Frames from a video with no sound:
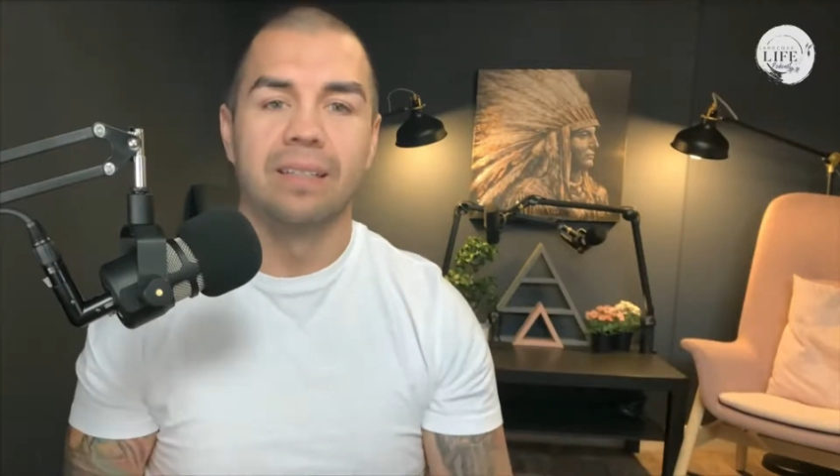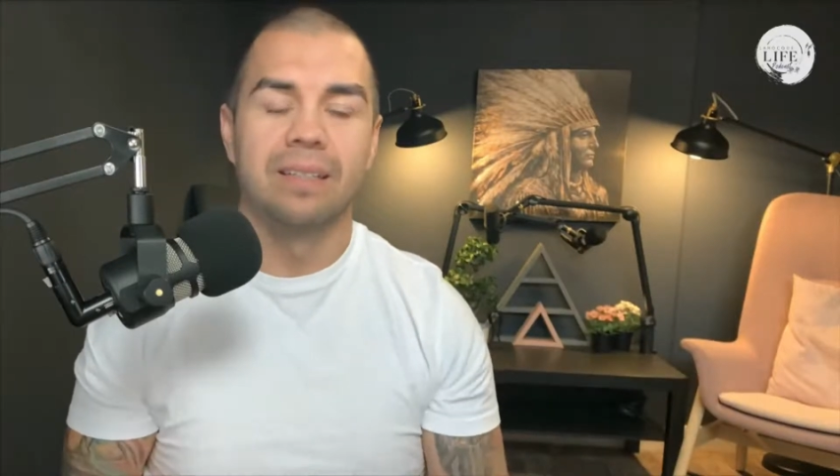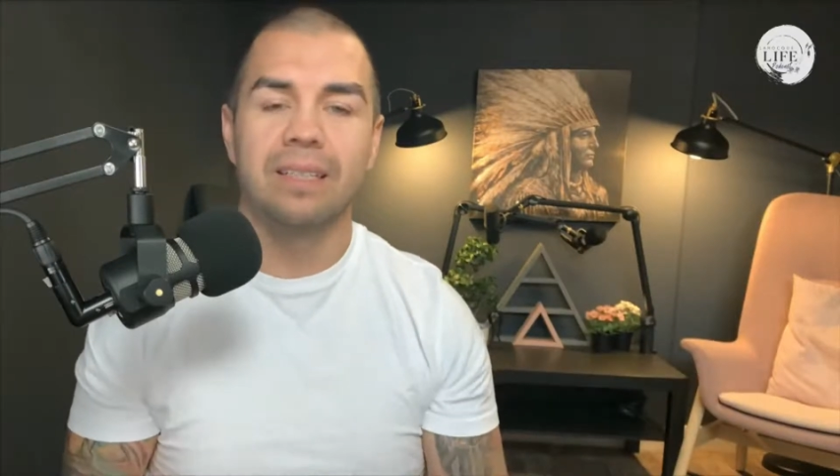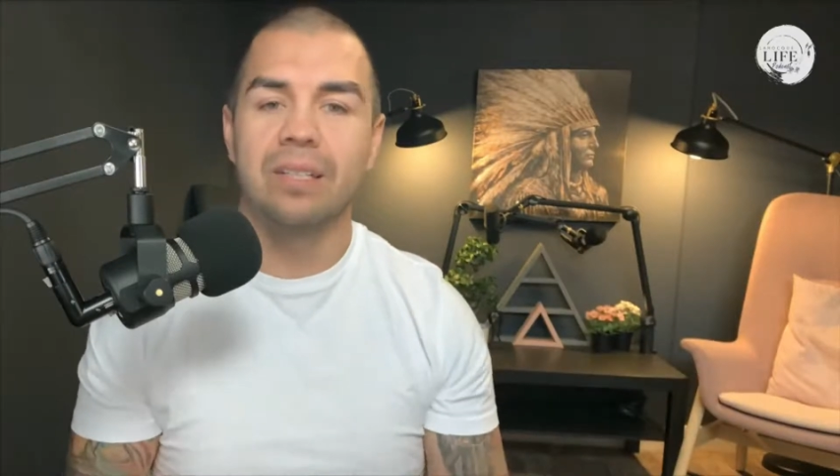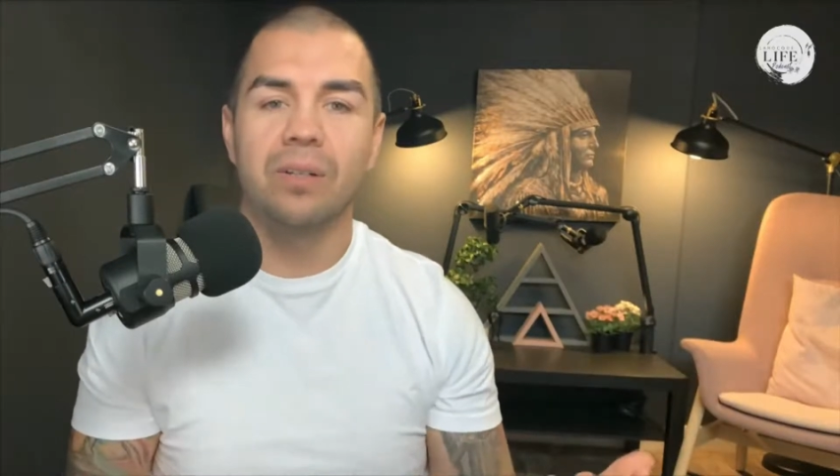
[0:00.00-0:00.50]

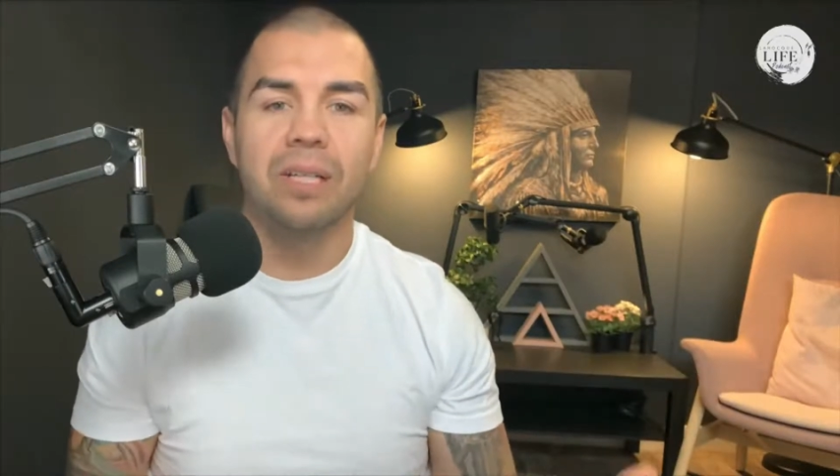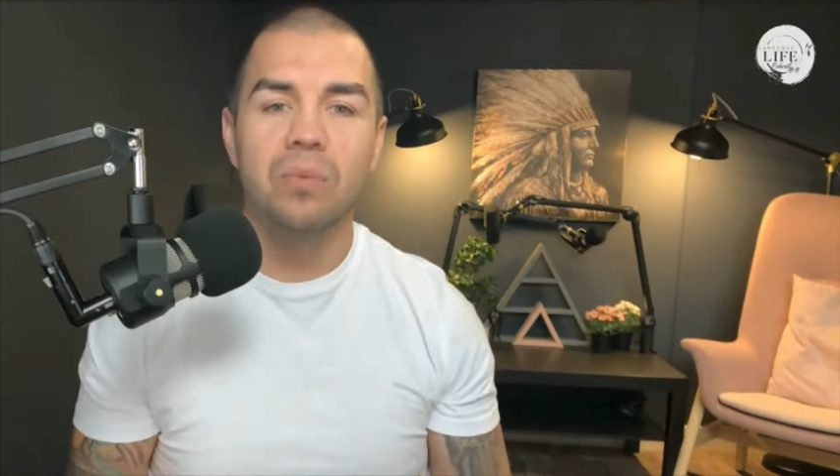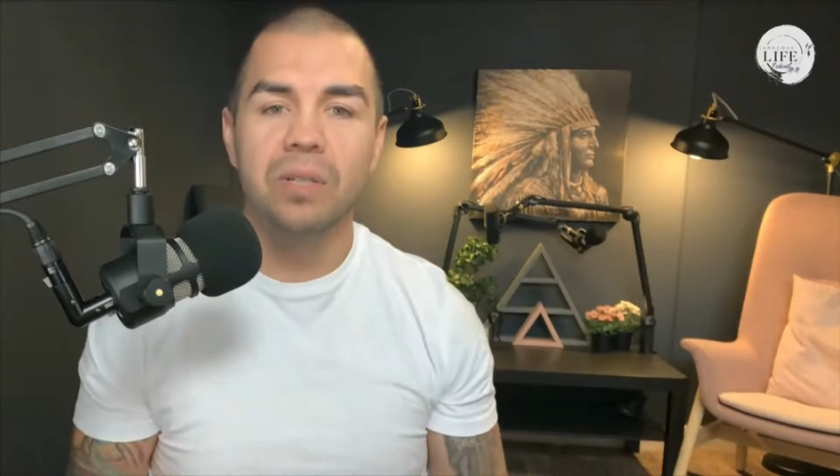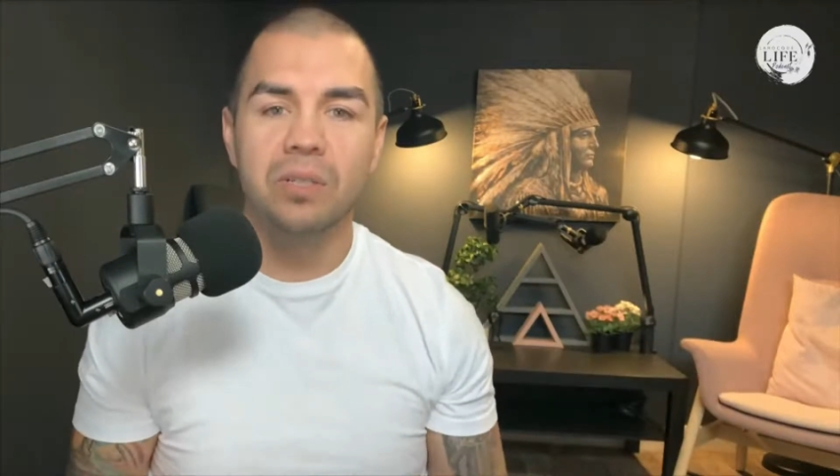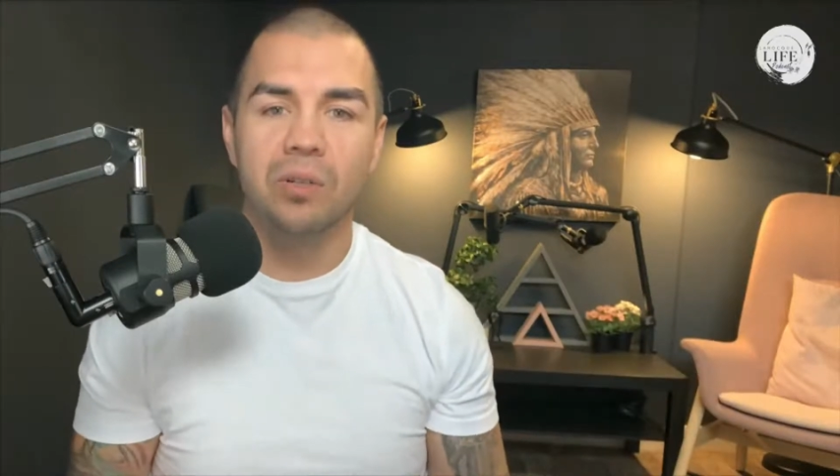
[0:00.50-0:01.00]
that's all
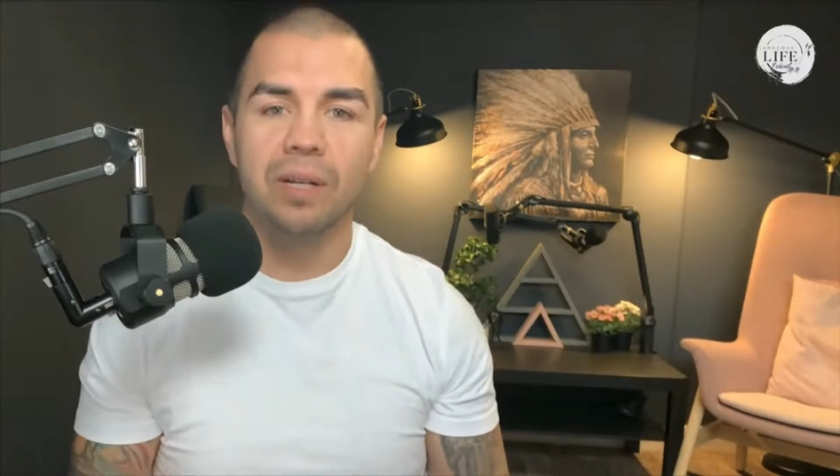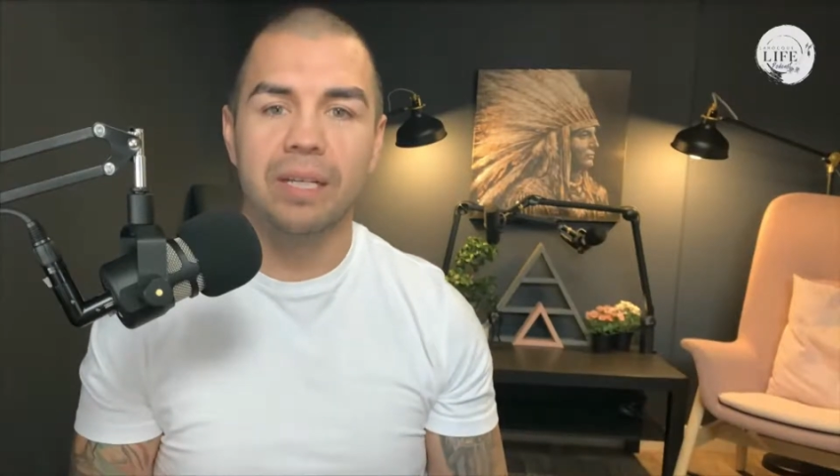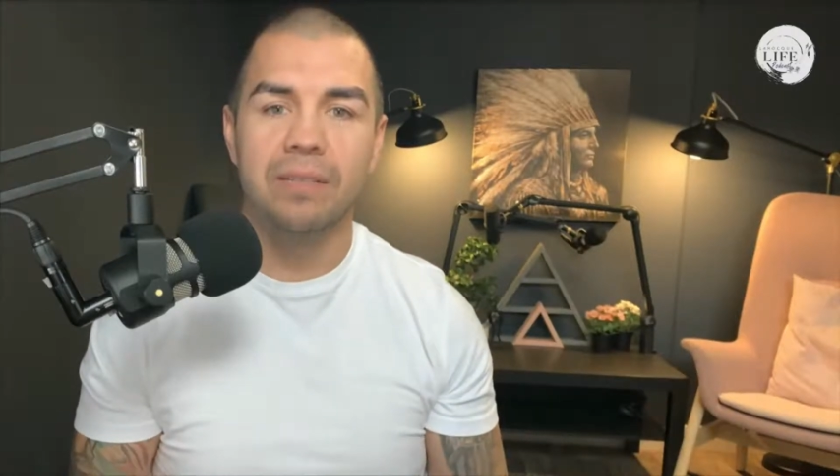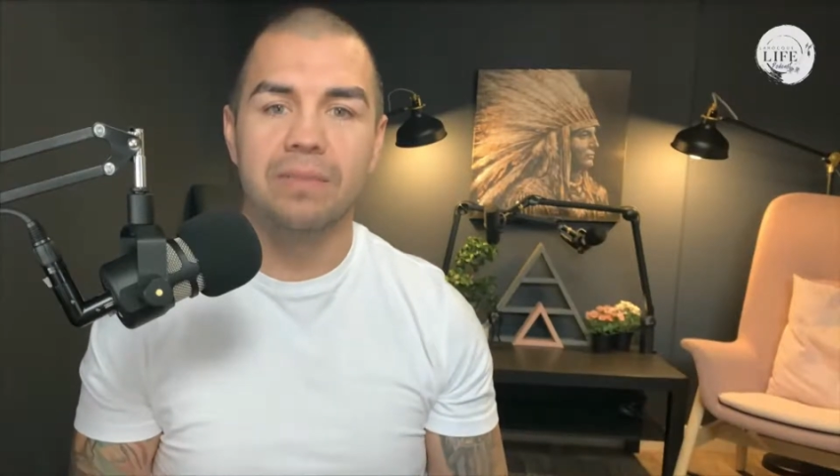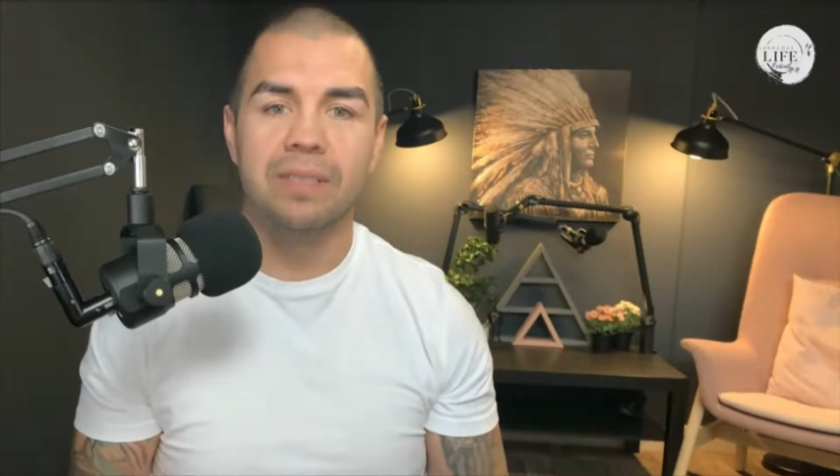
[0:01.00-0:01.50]
anyone
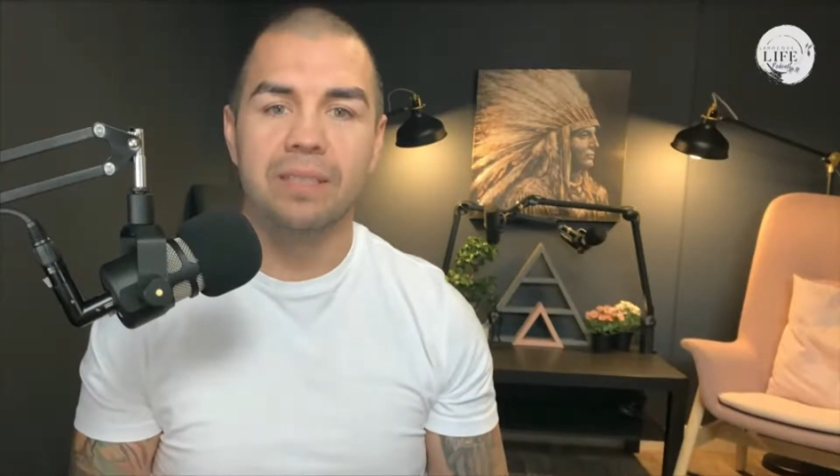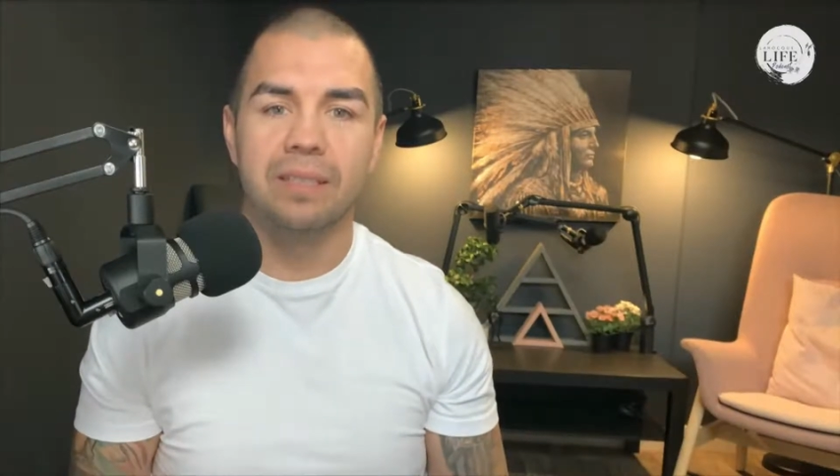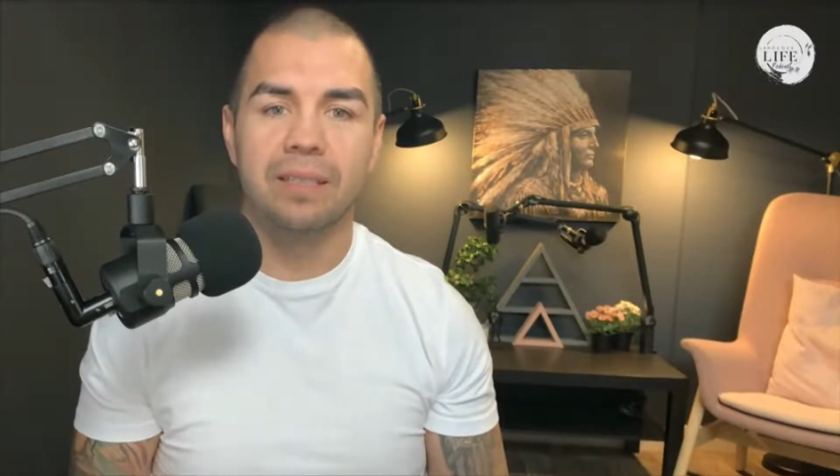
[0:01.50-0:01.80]
craves.